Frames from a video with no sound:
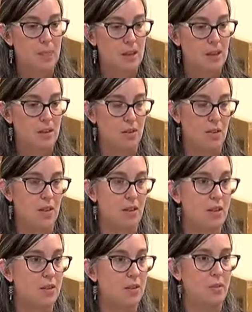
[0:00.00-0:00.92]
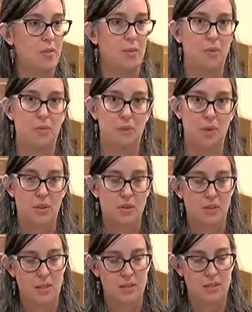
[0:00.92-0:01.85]
Like one
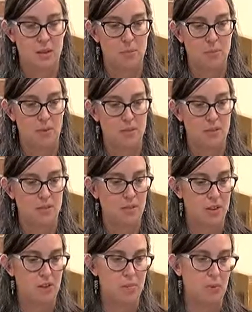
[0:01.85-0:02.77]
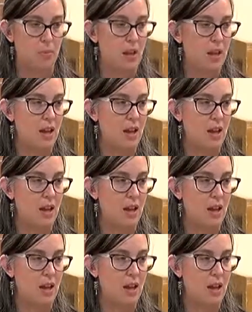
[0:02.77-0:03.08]
example is that funds were